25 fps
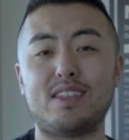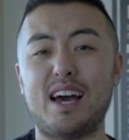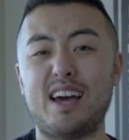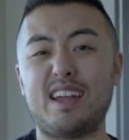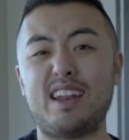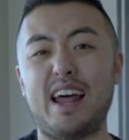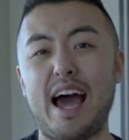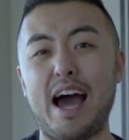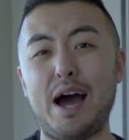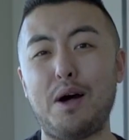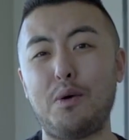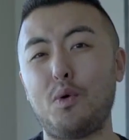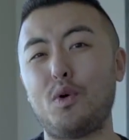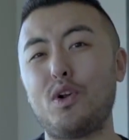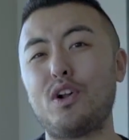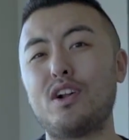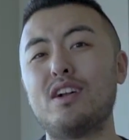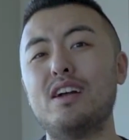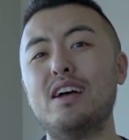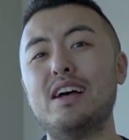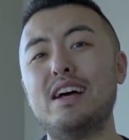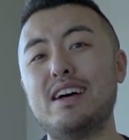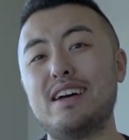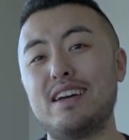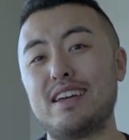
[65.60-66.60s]
that
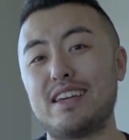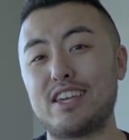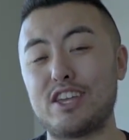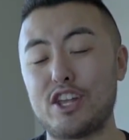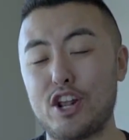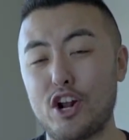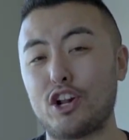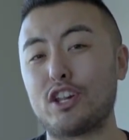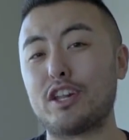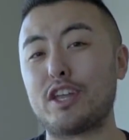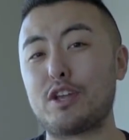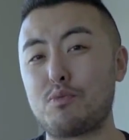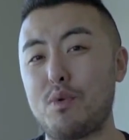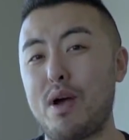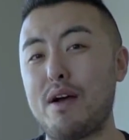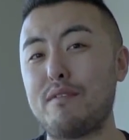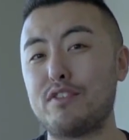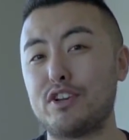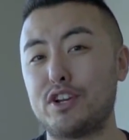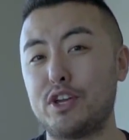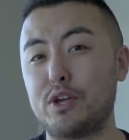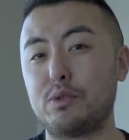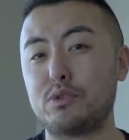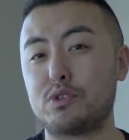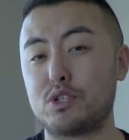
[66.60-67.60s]
our yearly
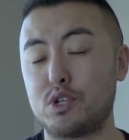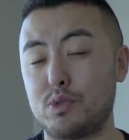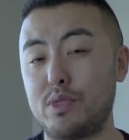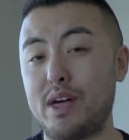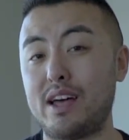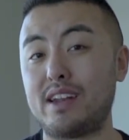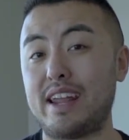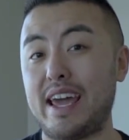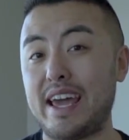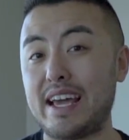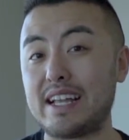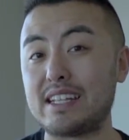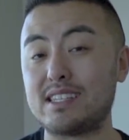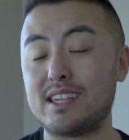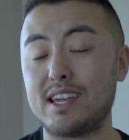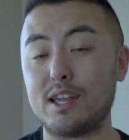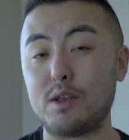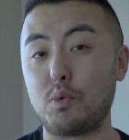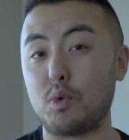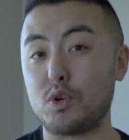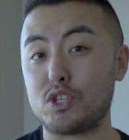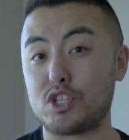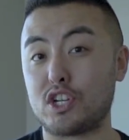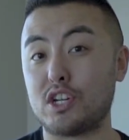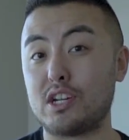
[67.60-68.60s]
revenue in
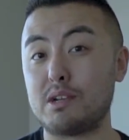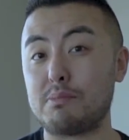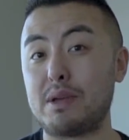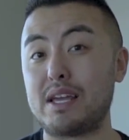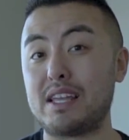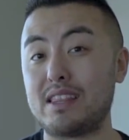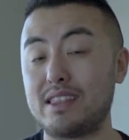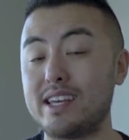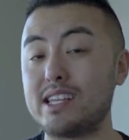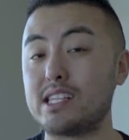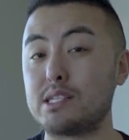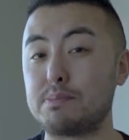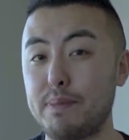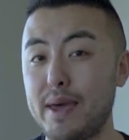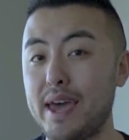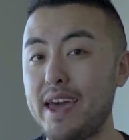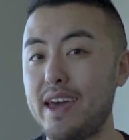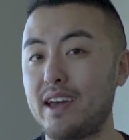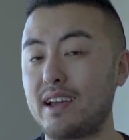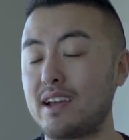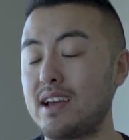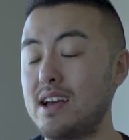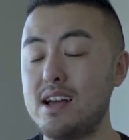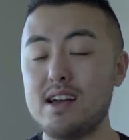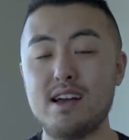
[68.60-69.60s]
2018 was gonna be this
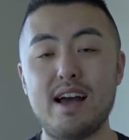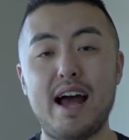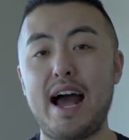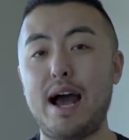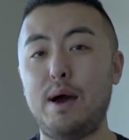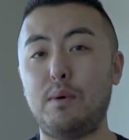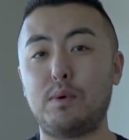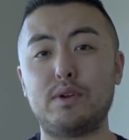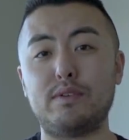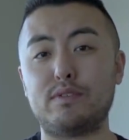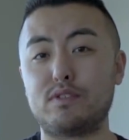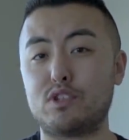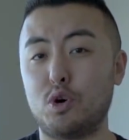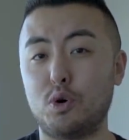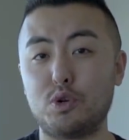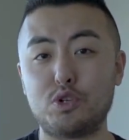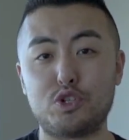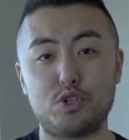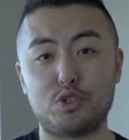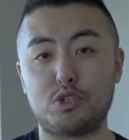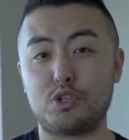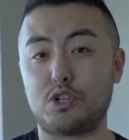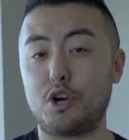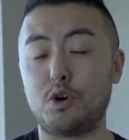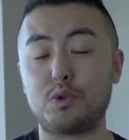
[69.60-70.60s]
big, I would have told
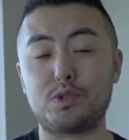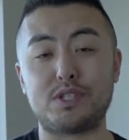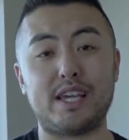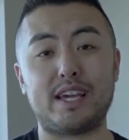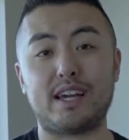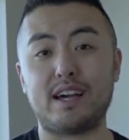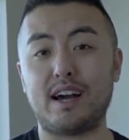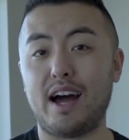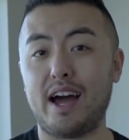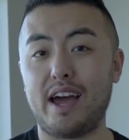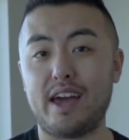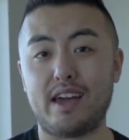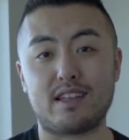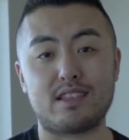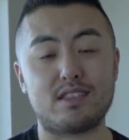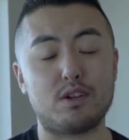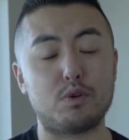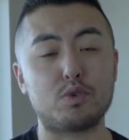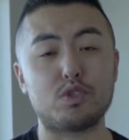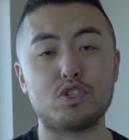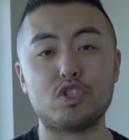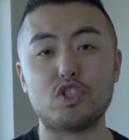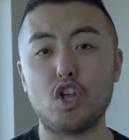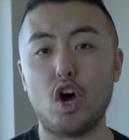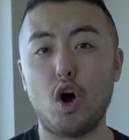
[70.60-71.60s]
you to go take a hike. There
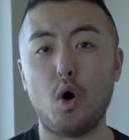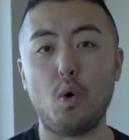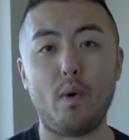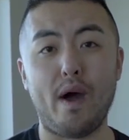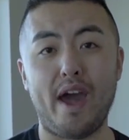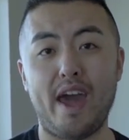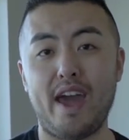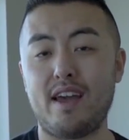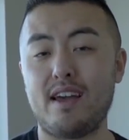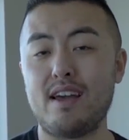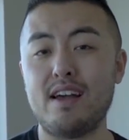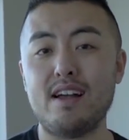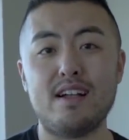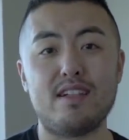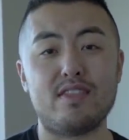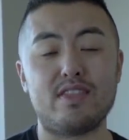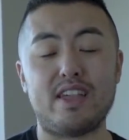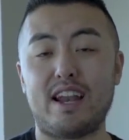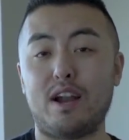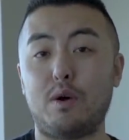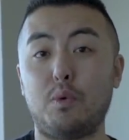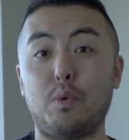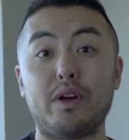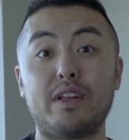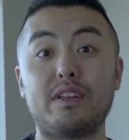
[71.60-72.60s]
was no way
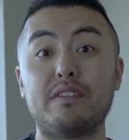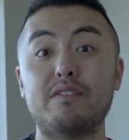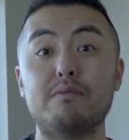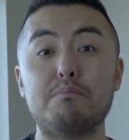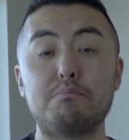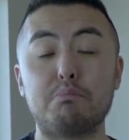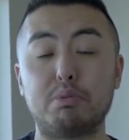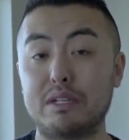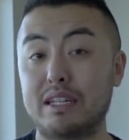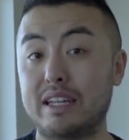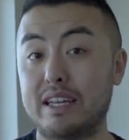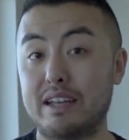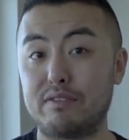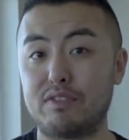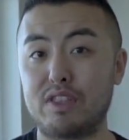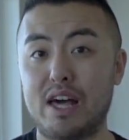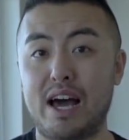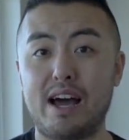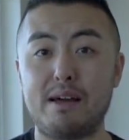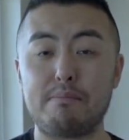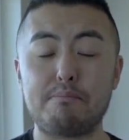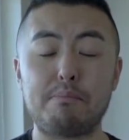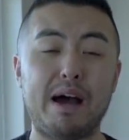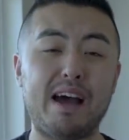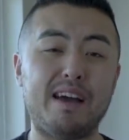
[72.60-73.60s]
that I would even believe
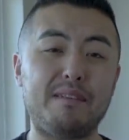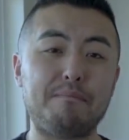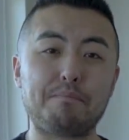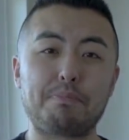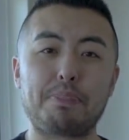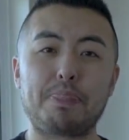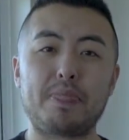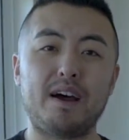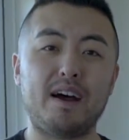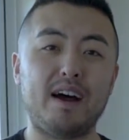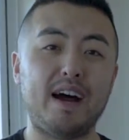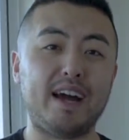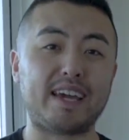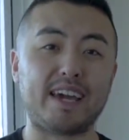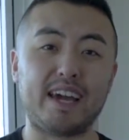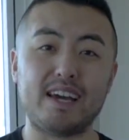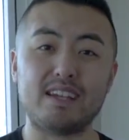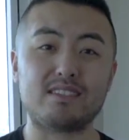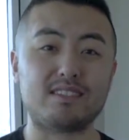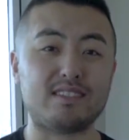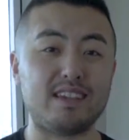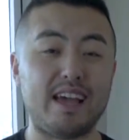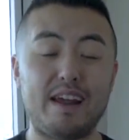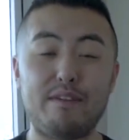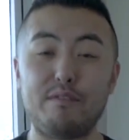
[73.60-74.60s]
that. But I
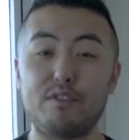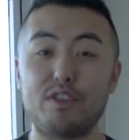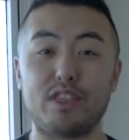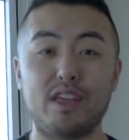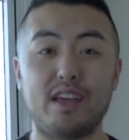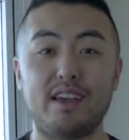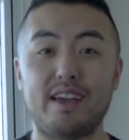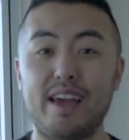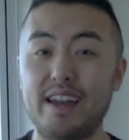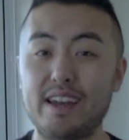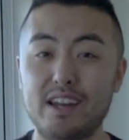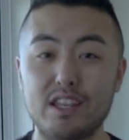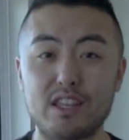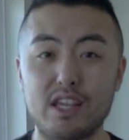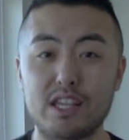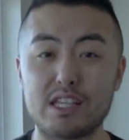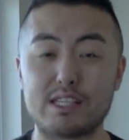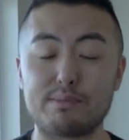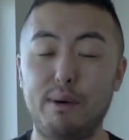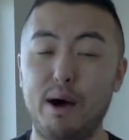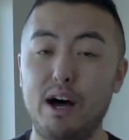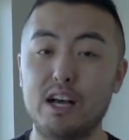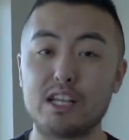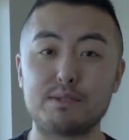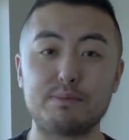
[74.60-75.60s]
guess anything
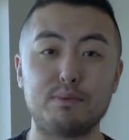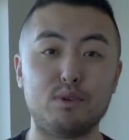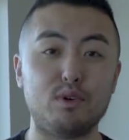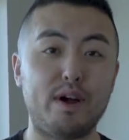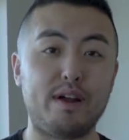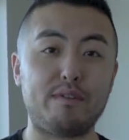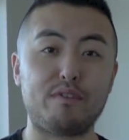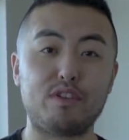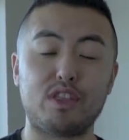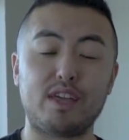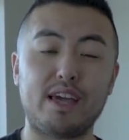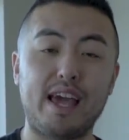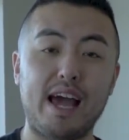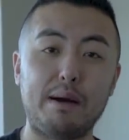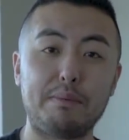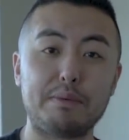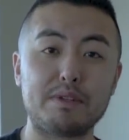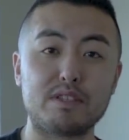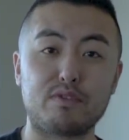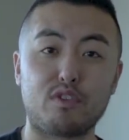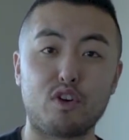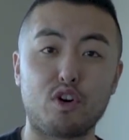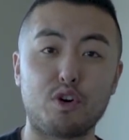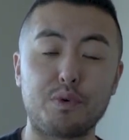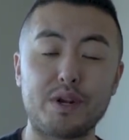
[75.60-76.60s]
is possible, everything
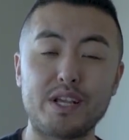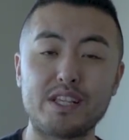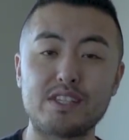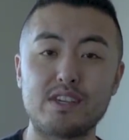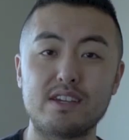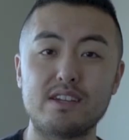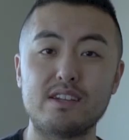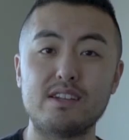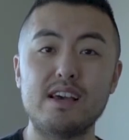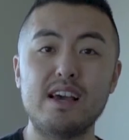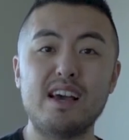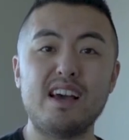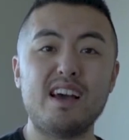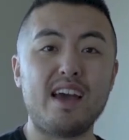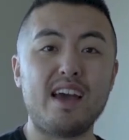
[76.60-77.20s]
happens for a reason.